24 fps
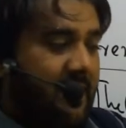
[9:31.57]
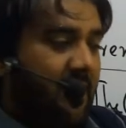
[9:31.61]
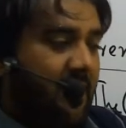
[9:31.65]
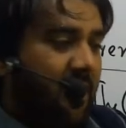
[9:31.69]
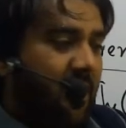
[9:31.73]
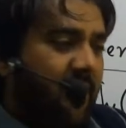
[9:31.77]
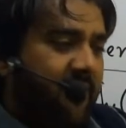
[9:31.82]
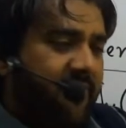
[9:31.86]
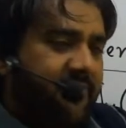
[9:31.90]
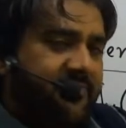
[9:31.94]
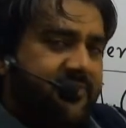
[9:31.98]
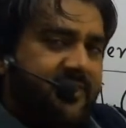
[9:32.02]

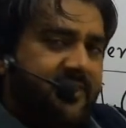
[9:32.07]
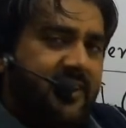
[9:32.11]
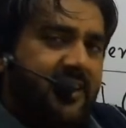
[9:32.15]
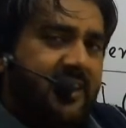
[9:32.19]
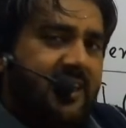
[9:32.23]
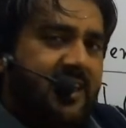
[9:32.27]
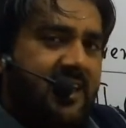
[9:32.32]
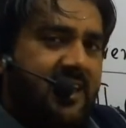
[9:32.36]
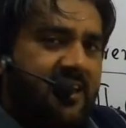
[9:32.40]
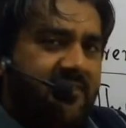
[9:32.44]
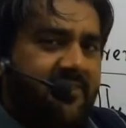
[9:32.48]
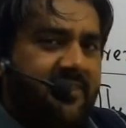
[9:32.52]
after
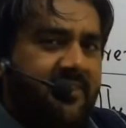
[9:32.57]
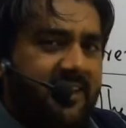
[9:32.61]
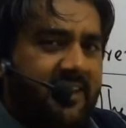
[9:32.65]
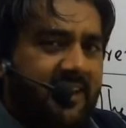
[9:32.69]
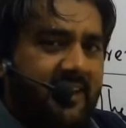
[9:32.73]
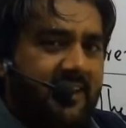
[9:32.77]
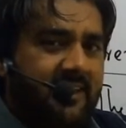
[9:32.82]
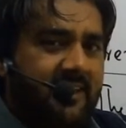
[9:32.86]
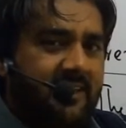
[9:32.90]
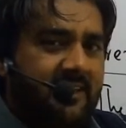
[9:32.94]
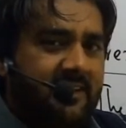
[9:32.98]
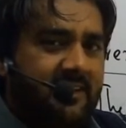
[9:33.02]

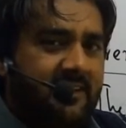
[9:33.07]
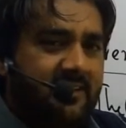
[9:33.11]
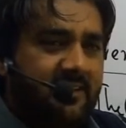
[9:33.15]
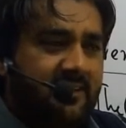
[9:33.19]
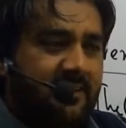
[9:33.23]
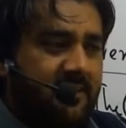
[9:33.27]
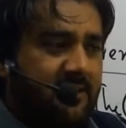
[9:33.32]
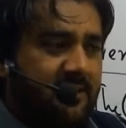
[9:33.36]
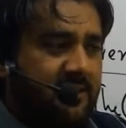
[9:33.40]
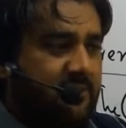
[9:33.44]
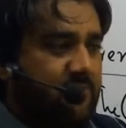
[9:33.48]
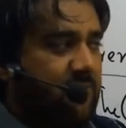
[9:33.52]
evening
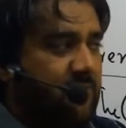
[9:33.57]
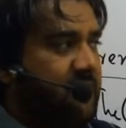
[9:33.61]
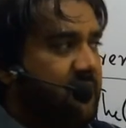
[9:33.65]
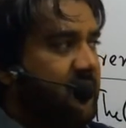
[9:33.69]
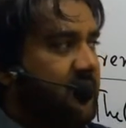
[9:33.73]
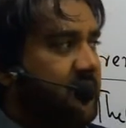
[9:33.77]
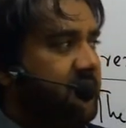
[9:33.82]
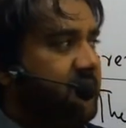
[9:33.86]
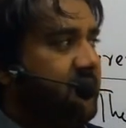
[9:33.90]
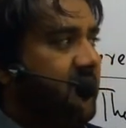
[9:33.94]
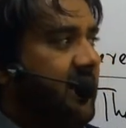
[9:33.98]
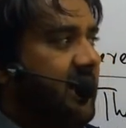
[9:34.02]
we
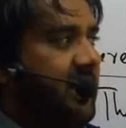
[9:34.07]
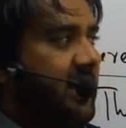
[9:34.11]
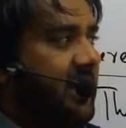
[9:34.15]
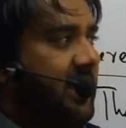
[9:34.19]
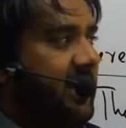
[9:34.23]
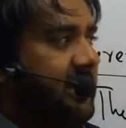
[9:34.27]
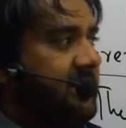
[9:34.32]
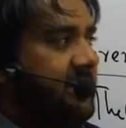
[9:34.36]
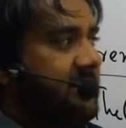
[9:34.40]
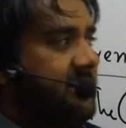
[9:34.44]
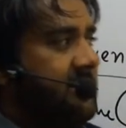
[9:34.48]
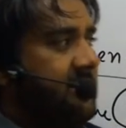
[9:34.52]
would
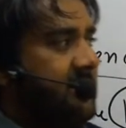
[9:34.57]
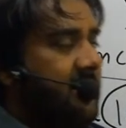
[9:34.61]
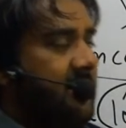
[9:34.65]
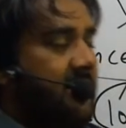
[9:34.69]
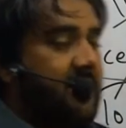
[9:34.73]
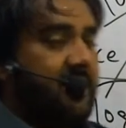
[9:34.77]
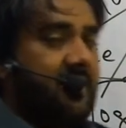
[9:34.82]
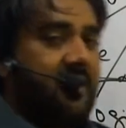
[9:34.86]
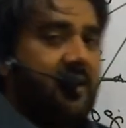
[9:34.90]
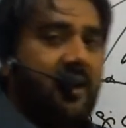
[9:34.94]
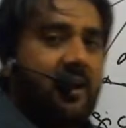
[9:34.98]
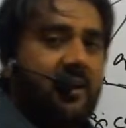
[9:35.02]
find
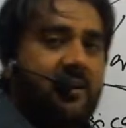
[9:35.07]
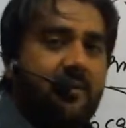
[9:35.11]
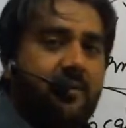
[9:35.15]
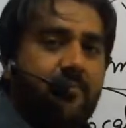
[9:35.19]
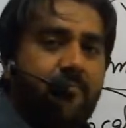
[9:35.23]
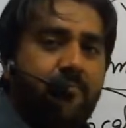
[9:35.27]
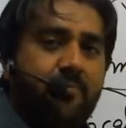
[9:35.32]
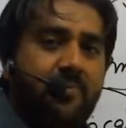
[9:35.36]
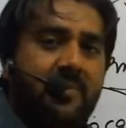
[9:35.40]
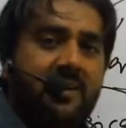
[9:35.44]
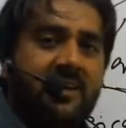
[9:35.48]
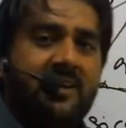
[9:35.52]
a
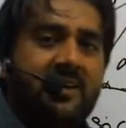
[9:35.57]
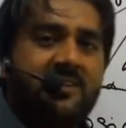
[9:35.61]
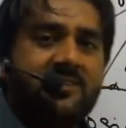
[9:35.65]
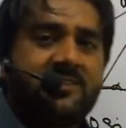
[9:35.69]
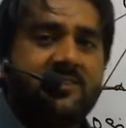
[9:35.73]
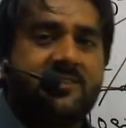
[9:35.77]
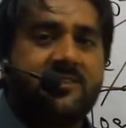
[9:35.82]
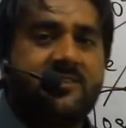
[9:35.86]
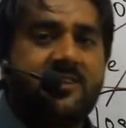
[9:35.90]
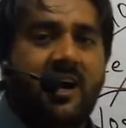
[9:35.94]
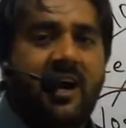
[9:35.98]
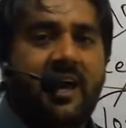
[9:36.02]
complete
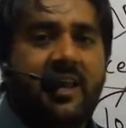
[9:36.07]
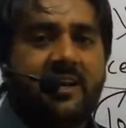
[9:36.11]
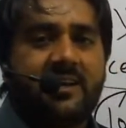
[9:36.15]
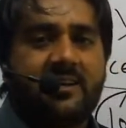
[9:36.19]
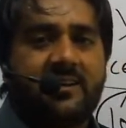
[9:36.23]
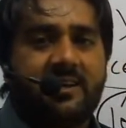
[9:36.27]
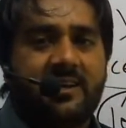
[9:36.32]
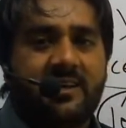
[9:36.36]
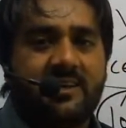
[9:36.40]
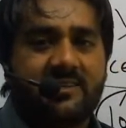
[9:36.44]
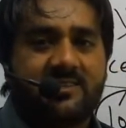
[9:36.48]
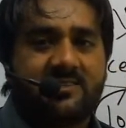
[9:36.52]

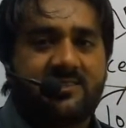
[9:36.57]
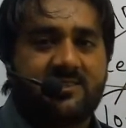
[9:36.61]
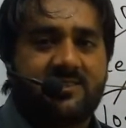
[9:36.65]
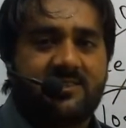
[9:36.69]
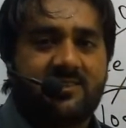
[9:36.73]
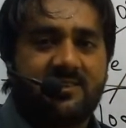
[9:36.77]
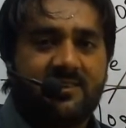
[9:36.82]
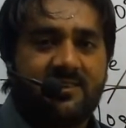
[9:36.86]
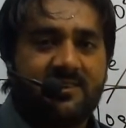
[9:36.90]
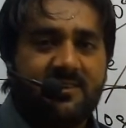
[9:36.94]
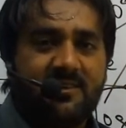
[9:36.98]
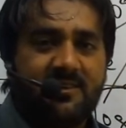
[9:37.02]

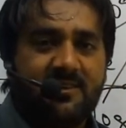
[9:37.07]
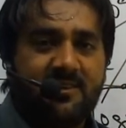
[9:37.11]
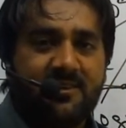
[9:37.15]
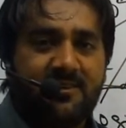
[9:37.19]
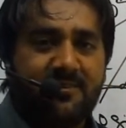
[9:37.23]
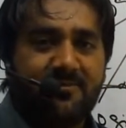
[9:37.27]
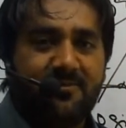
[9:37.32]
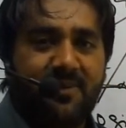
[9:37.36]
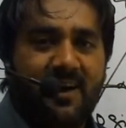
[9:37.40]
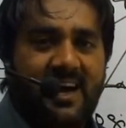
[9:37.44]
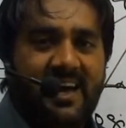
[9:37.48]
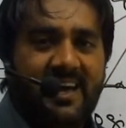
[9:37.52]
darkness.
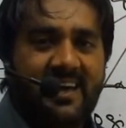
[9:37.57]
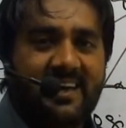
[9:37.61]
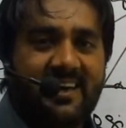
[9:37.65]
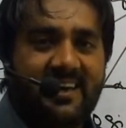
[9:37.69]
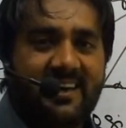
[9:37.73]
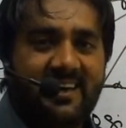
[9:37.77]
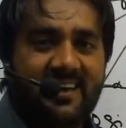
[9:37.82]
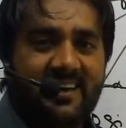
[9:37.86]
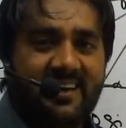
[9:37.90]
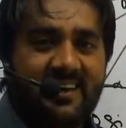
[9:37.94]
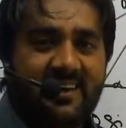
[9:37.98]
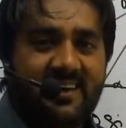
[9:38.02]
Why?
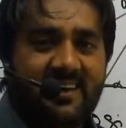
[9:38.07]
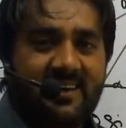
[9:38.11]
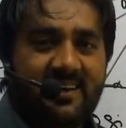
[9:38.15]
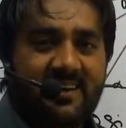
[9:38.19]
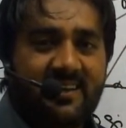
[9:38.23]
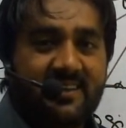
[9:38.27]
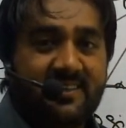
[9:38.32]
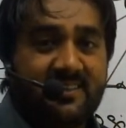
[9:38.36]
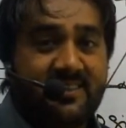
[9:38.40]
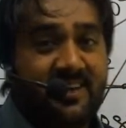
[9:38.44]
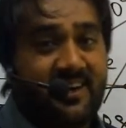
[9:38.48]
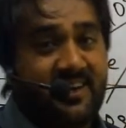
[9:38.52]

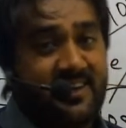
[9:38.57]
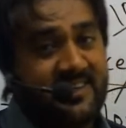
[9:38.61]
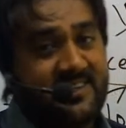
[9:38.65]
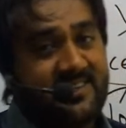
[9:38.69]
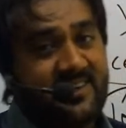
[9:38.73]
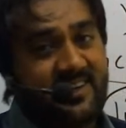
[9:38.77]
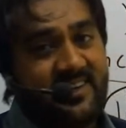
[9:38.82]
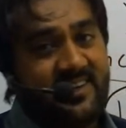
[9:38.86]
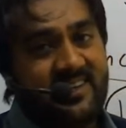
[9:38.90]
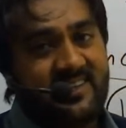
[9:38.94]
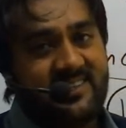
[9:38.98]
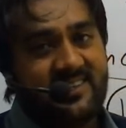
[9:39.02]
There is
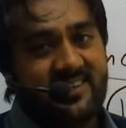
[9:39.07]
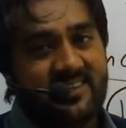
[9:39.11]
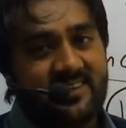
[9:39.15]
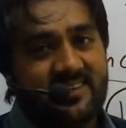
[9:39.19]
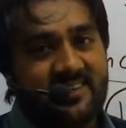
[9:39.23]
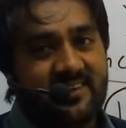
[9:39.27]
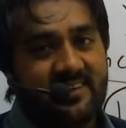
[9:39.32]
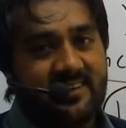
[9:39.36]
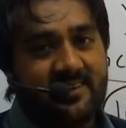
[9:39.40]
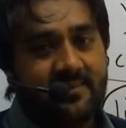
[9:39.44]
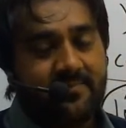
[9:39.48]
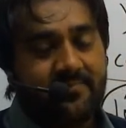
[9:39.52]
a reason,
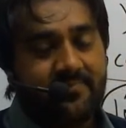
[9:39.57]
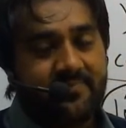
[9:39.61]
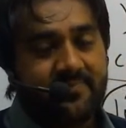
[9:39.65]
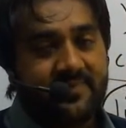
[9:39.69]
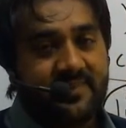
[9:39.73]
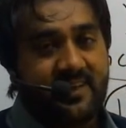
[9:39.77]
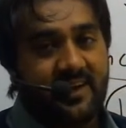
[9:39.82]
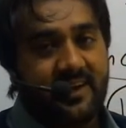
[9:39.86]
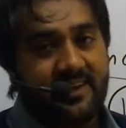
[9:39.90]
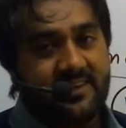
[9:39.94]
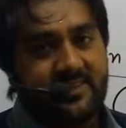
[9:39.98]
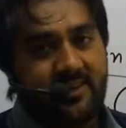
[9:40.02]

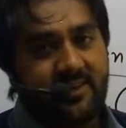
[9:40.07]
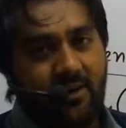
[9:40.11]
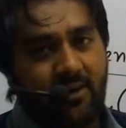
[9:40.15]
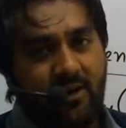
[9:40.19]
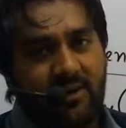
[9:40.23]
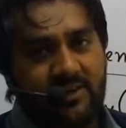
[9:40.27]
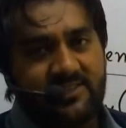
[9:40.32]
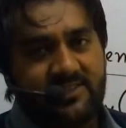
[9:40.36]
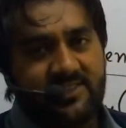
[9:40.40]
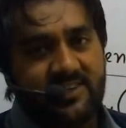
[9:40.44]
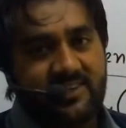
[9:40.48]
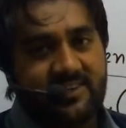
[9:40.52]
there is a
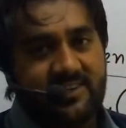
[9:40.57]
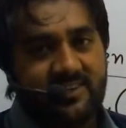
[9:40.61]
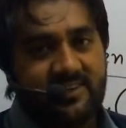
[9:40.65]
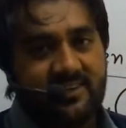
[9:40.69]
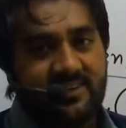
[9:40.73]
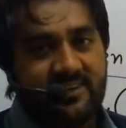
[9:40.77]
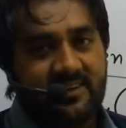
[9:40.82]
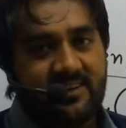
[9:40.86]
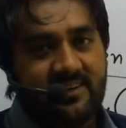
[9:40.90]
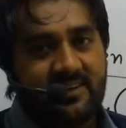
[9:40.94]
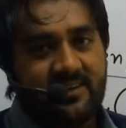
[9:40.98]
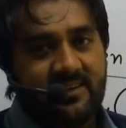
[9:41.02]
logic.
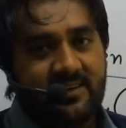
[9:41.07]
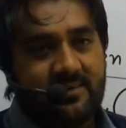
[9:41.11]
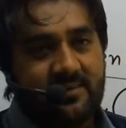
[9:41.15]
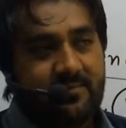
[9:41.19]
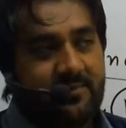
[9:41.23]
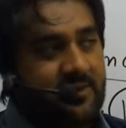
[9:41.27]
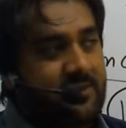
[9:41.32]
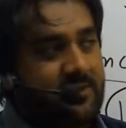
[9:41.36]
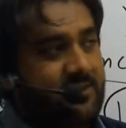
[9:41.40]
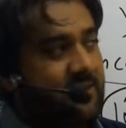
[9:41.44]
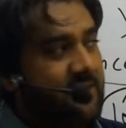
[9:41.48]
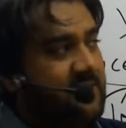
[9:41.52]

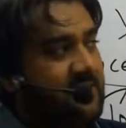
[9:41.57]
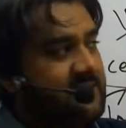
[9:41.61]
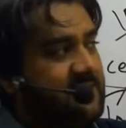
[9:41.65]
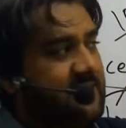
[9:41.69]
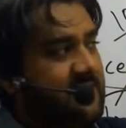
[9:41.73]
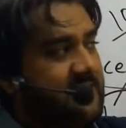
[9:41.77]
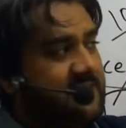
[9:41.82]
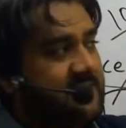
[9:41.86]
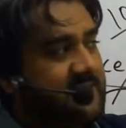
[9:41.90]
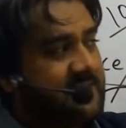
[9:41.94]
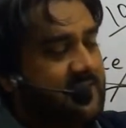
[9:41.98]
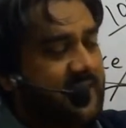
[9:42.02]
Because
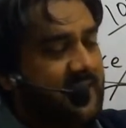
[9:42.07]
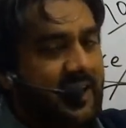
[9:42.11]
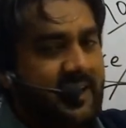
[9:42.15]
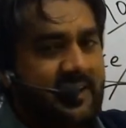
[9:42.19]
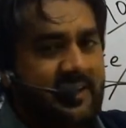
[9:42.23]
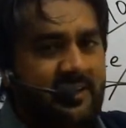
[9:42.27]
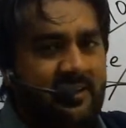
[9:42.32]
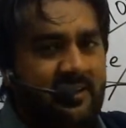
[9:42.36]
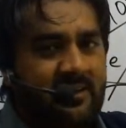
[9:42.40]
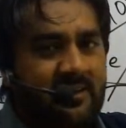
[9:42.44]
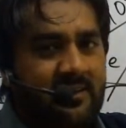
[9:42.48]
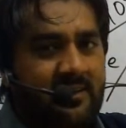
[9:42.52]
the
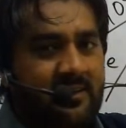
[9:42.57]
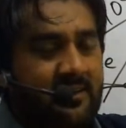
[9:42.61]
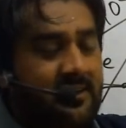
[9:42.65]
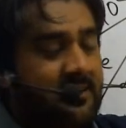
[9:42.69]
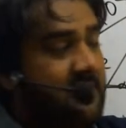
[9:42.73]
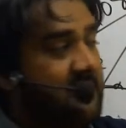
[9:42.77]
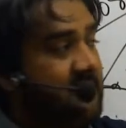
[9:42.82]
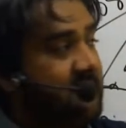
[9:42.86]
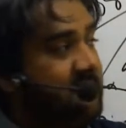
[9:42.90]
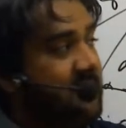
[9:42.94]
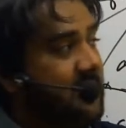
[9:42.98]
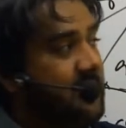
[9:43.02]
sun
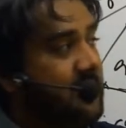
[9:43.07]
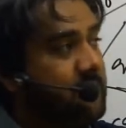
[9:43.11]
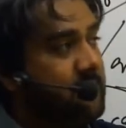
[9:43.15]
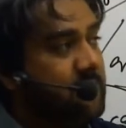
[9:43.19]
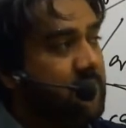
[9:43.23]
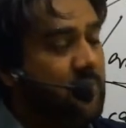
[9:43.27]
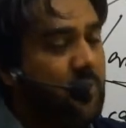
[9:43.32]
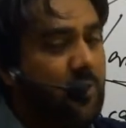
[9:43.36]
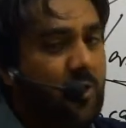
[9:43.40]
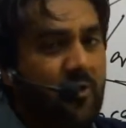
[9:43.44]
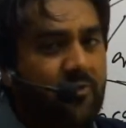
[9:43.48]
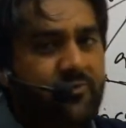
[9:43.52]
will
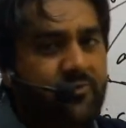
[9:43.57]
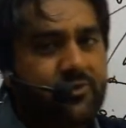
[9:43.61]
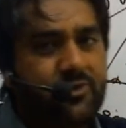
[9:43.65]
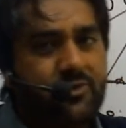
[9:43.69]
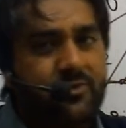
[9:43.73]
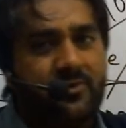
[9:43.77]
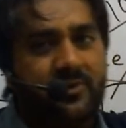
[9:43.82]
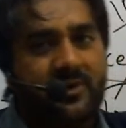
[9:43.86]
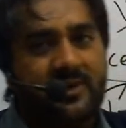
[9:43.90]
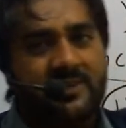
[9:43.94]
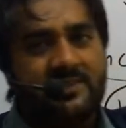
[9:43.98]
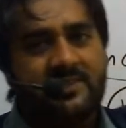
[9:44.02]
move
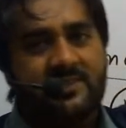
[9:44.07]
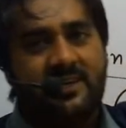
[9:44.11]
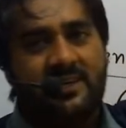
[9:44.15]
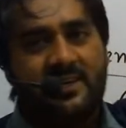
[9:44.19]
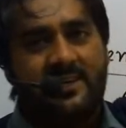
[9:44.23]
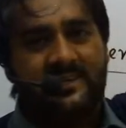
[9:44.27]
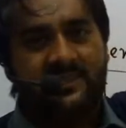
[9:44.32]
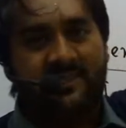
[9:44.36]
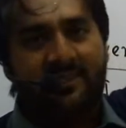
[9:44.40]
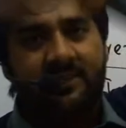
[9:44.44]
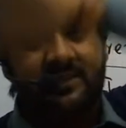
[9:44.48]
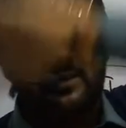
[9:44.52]
towards
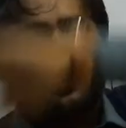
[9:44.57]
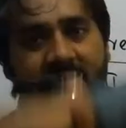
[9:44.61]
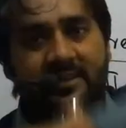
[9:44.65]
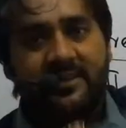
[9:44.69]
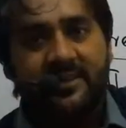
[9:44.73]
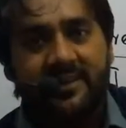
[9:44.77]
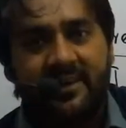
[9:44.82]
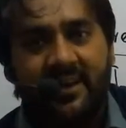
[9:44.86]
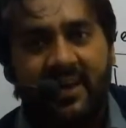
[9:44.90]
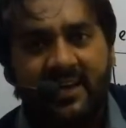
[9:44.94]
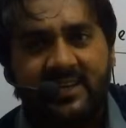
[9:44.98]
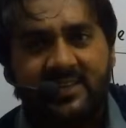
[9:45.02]
his
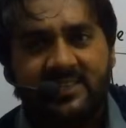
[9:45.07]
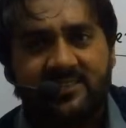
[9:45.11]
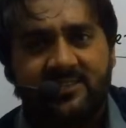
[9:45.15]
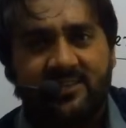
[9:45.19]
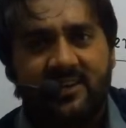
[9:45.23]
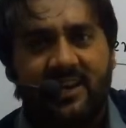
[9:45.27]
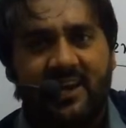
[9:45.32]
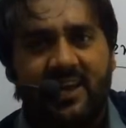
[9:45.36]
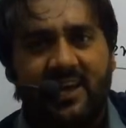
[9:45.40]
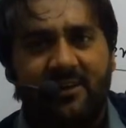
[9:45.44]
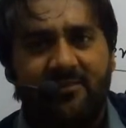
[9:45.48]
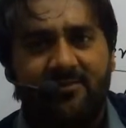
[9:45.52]
next
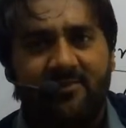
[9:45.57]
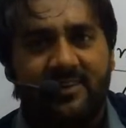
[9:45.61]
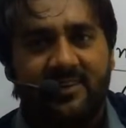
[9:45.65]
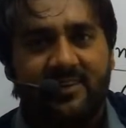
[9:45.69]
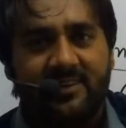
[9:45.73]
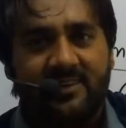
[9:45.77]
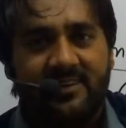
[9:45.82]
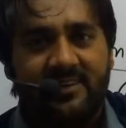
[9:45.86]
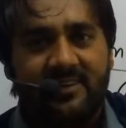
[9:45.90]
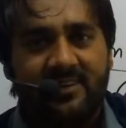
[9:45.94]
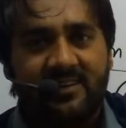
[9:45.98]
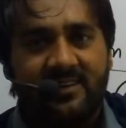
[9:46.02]

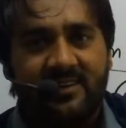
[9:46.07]
level,